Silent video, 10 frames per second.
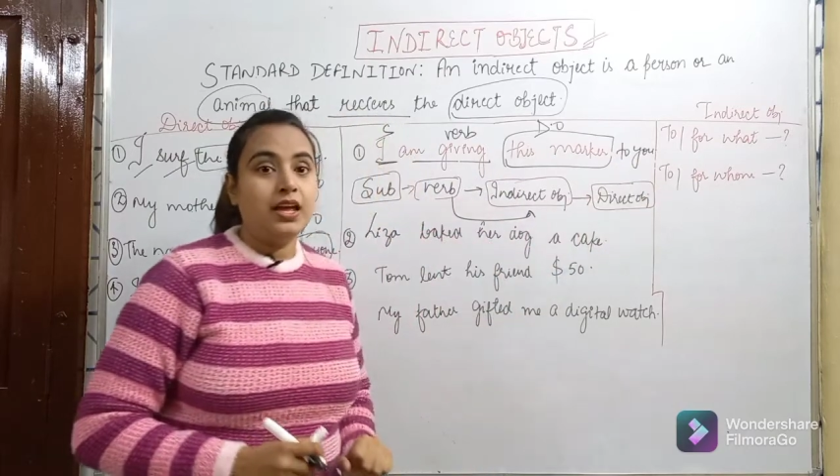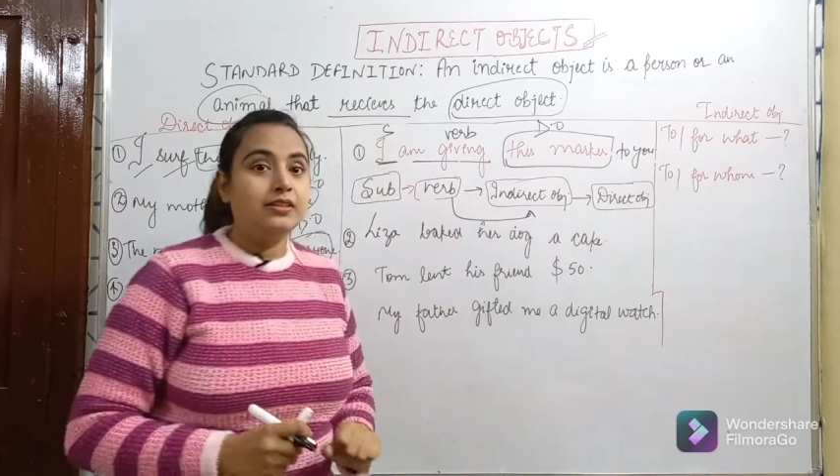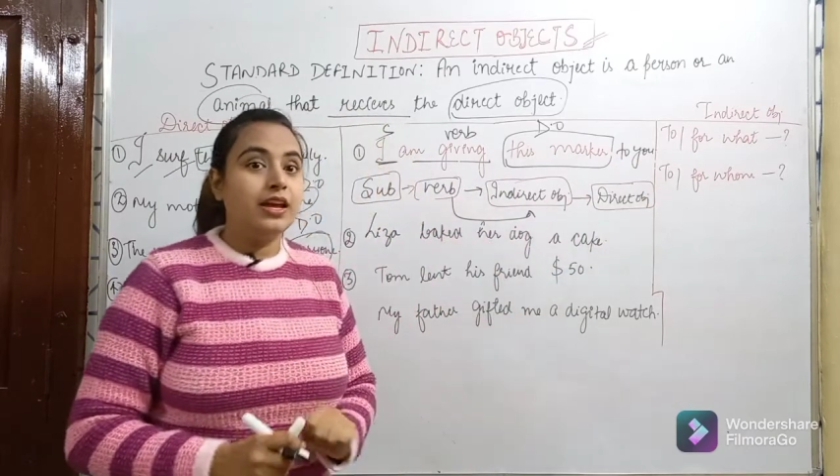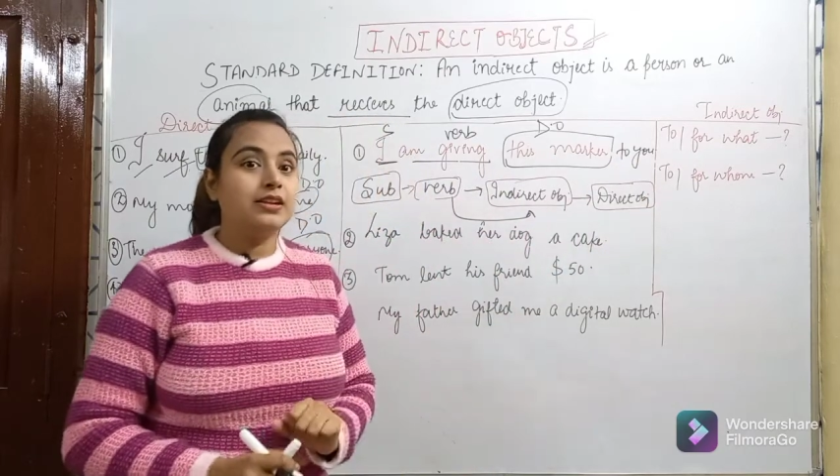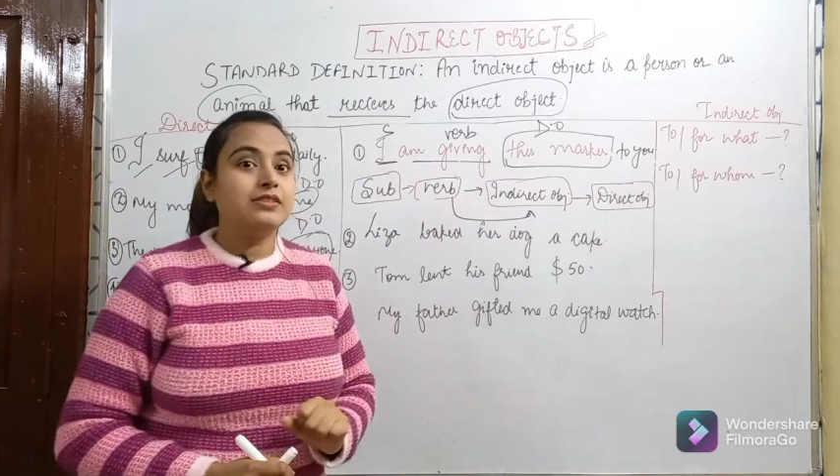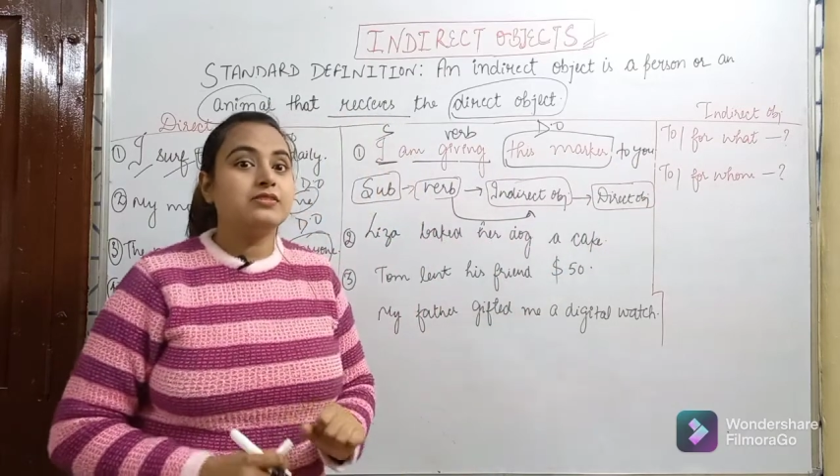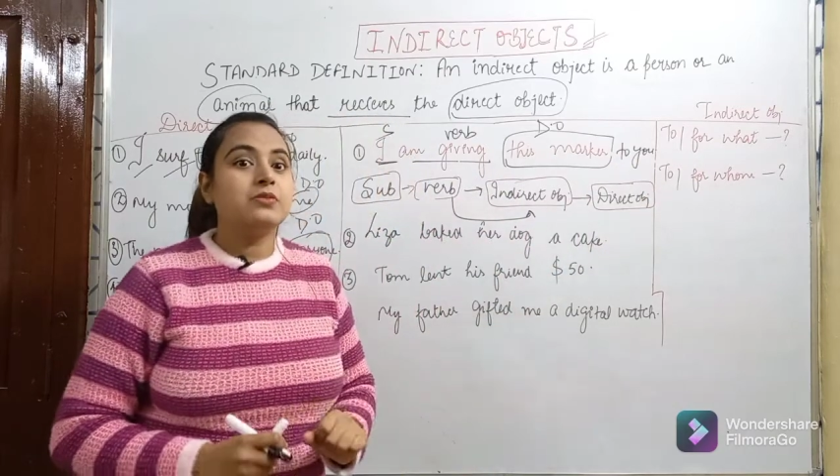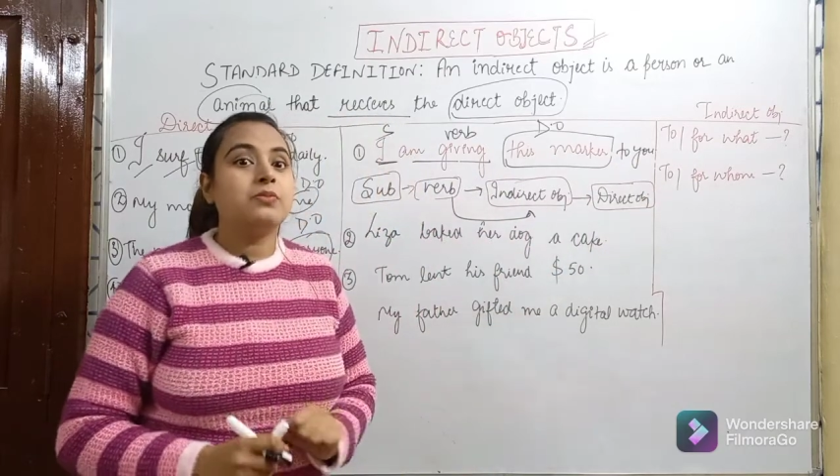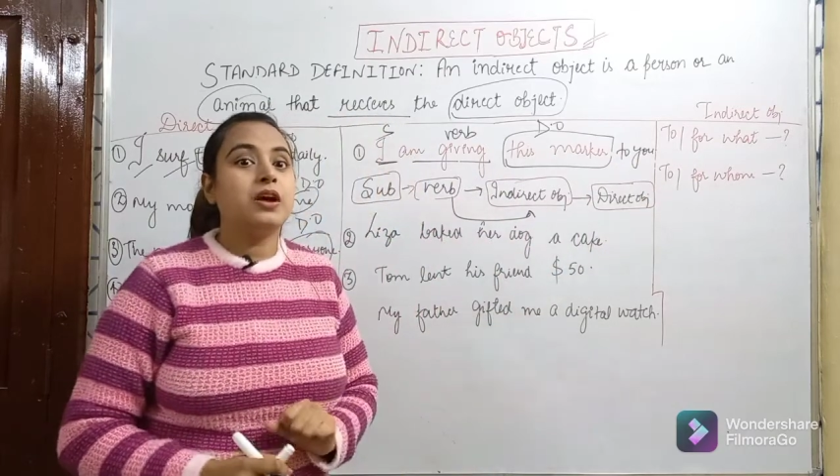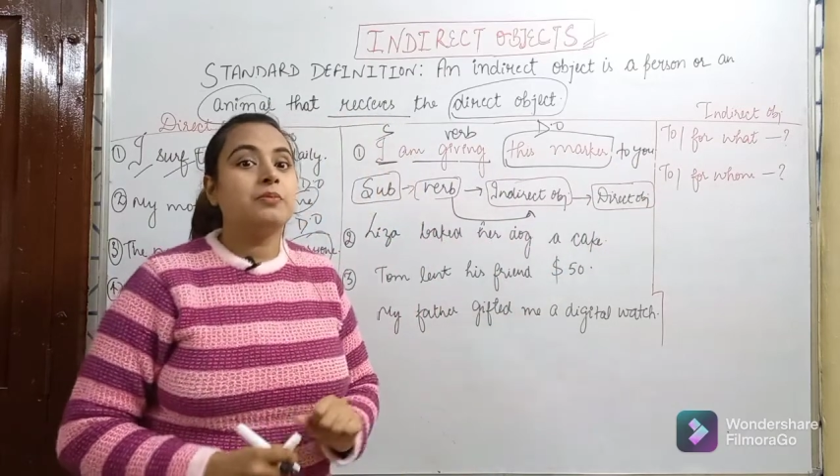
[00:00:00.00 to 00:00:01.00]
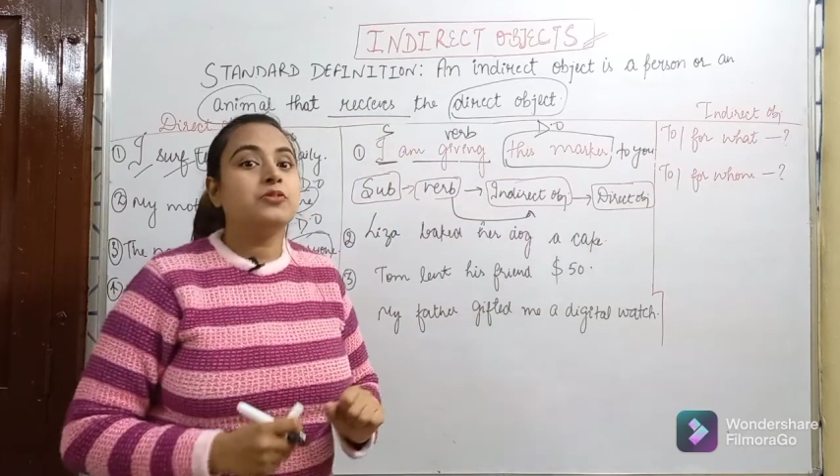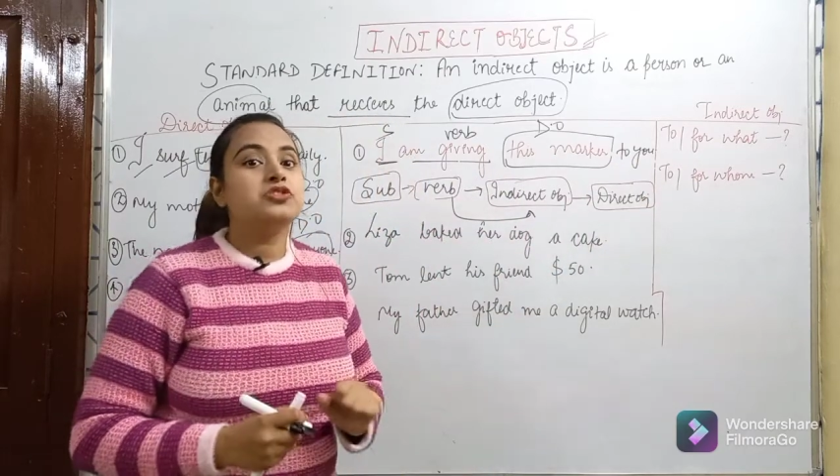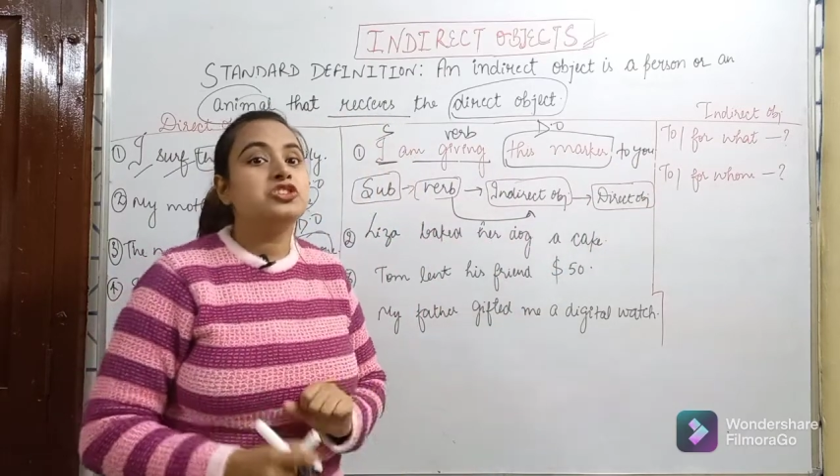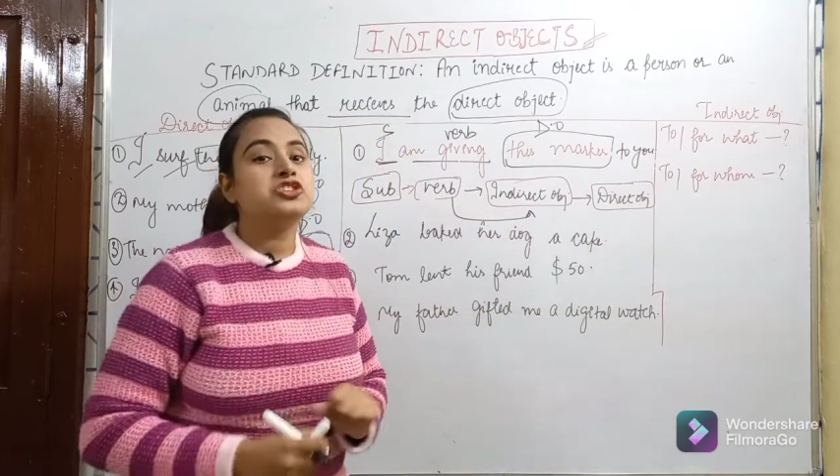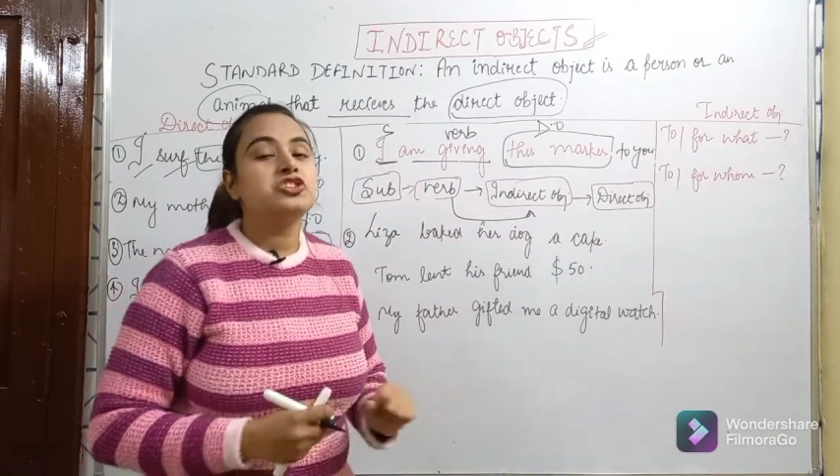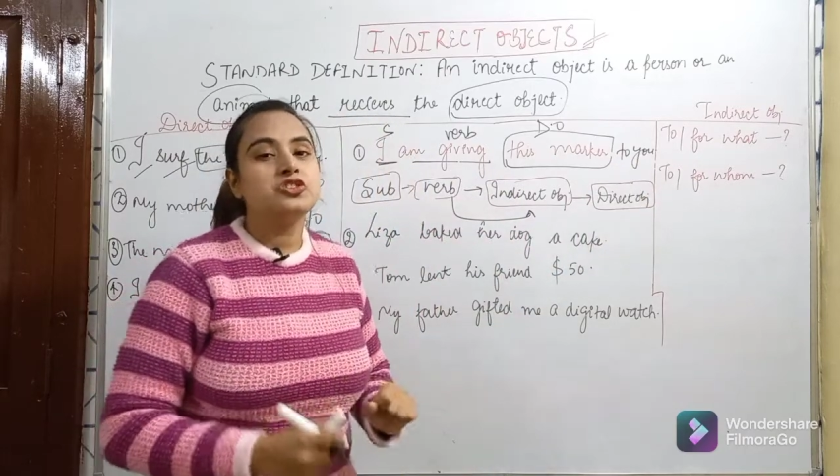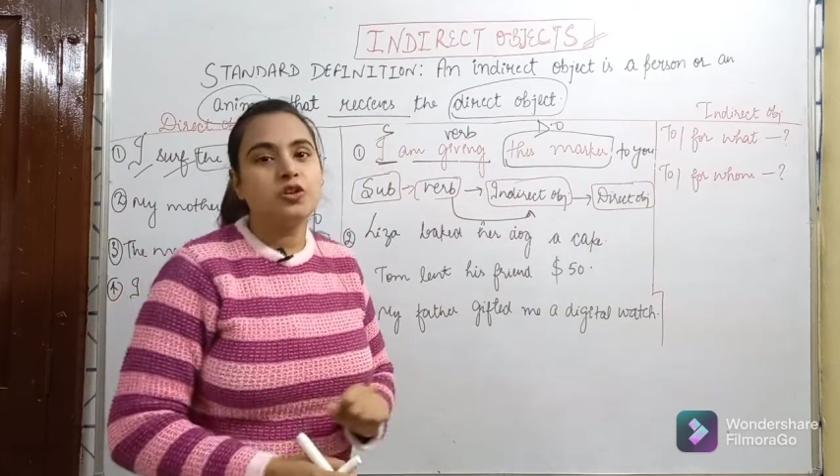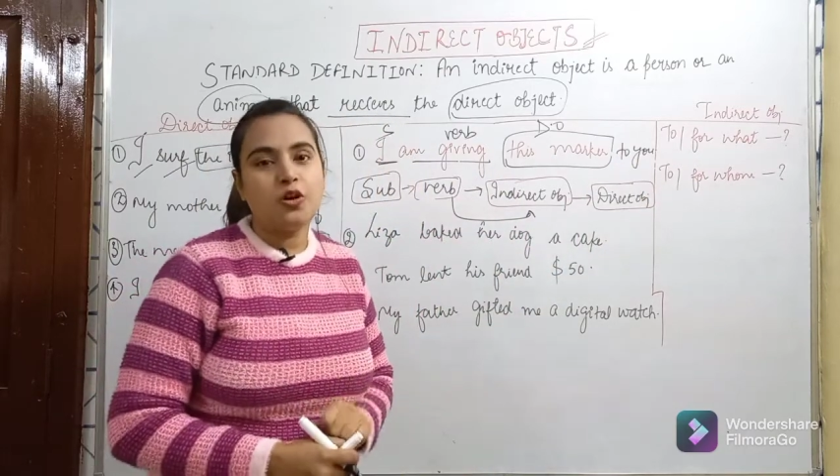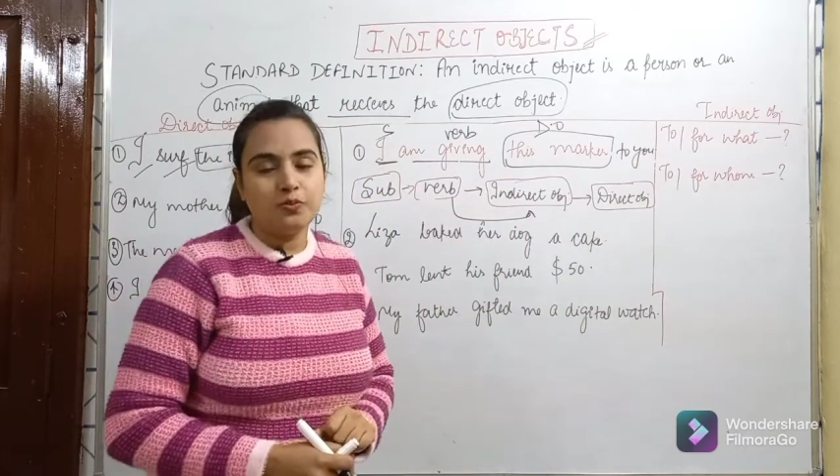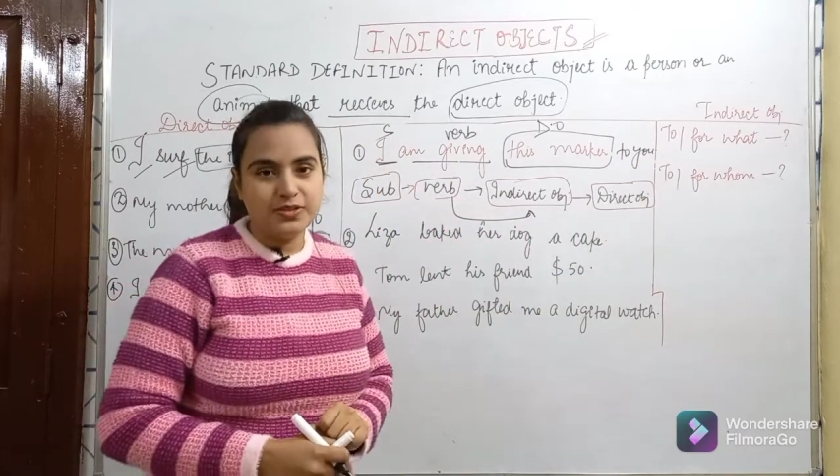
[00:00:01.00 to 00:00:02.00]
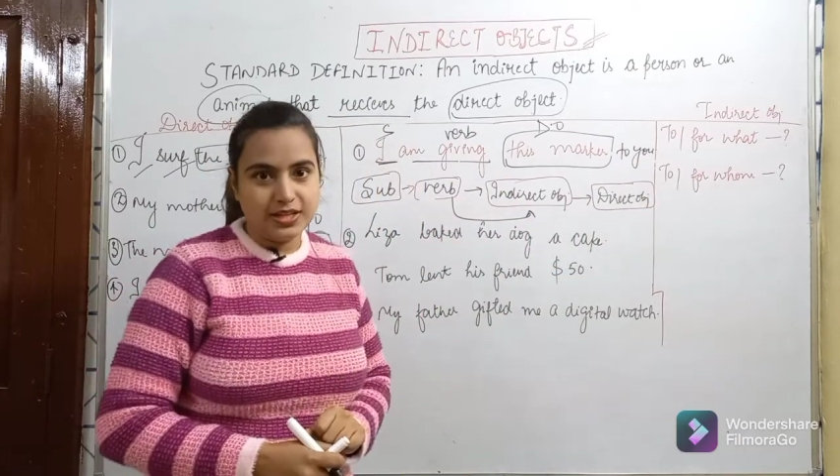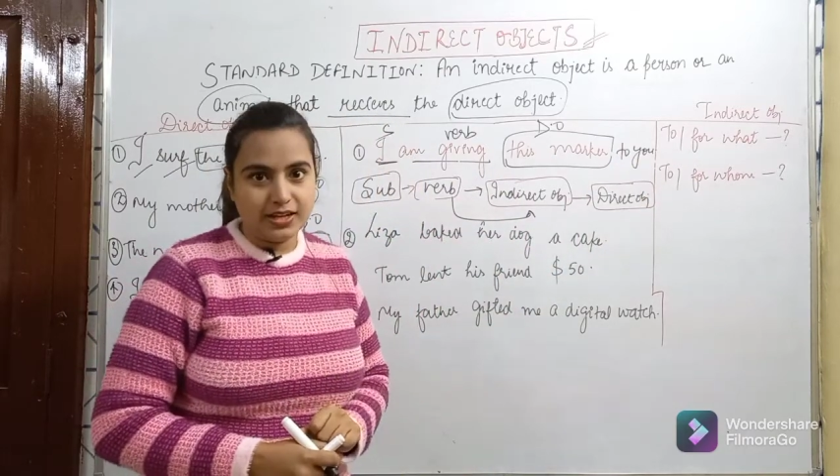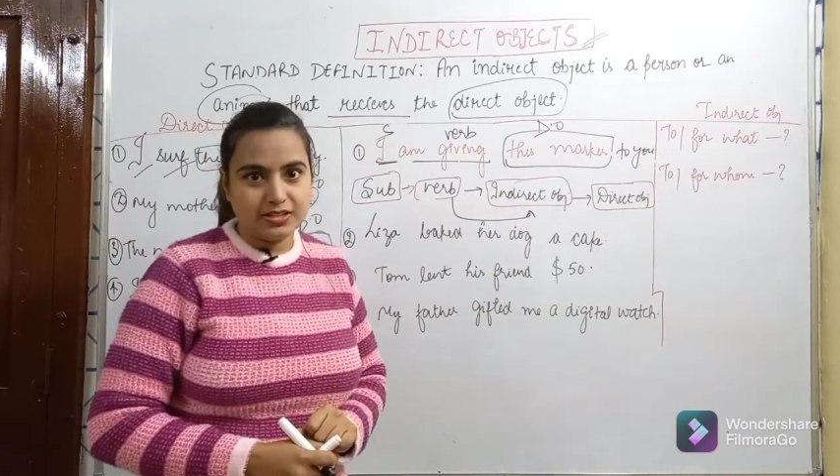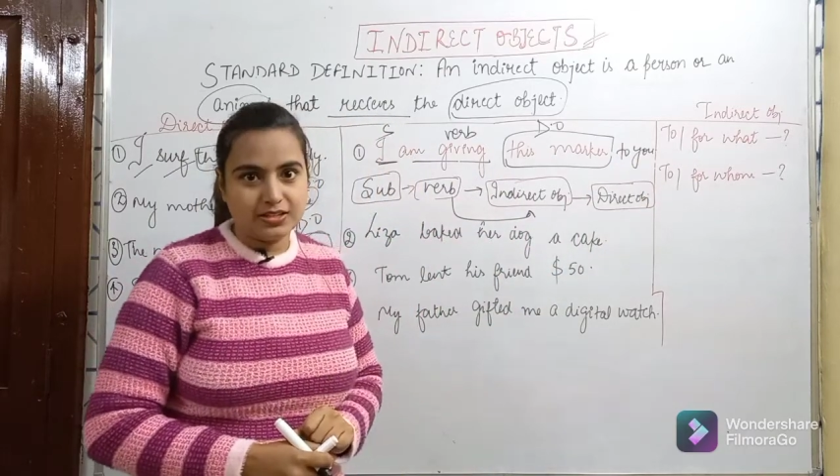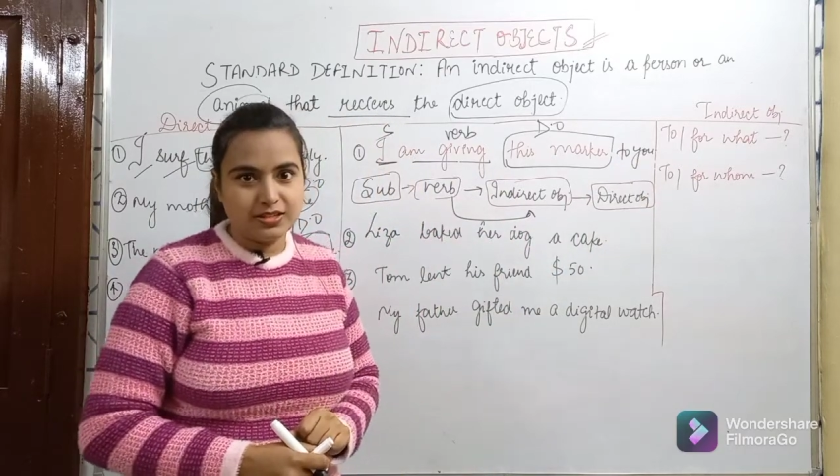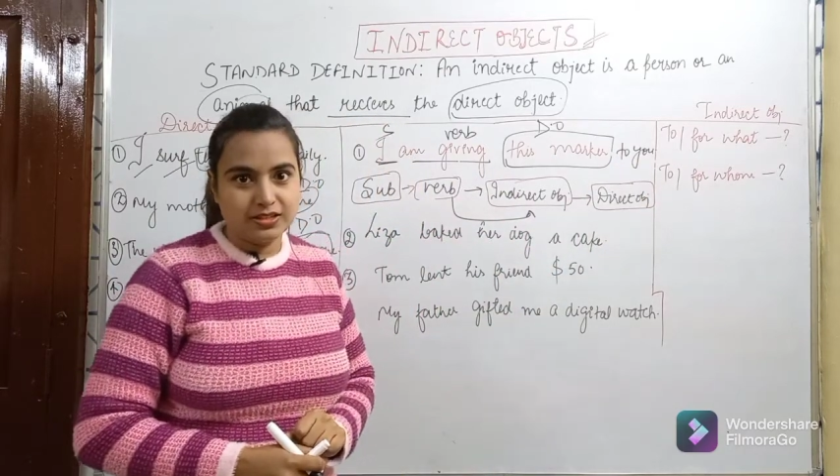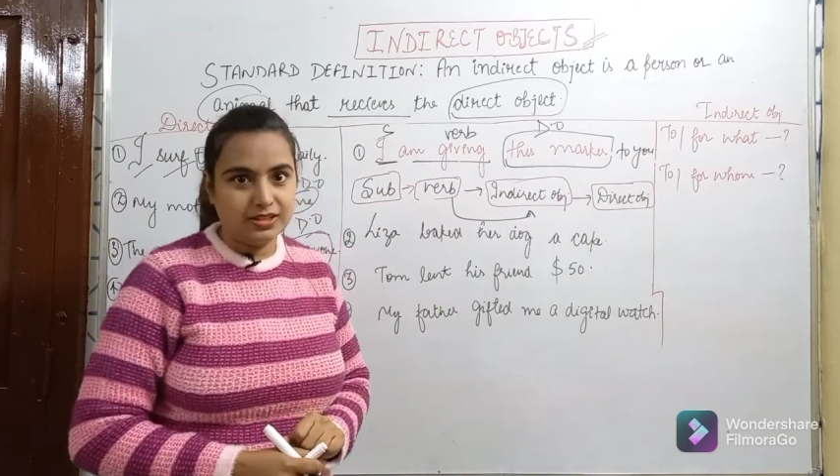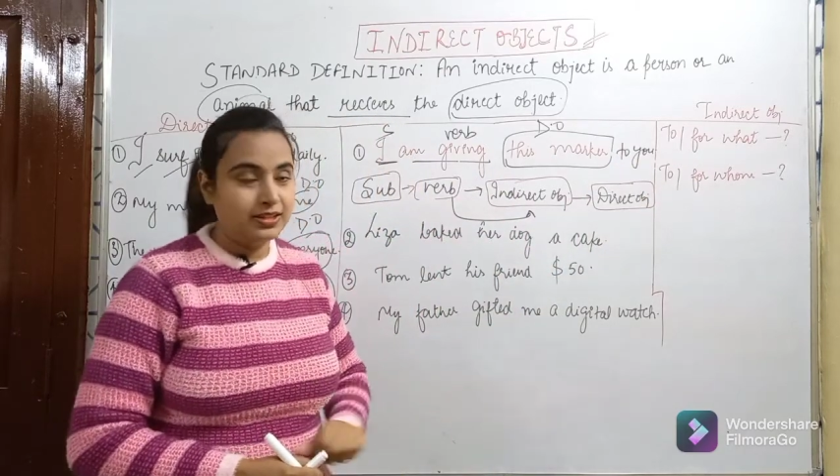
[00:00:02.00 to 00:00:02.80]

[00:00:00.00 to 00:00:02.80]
That is a prepositional object.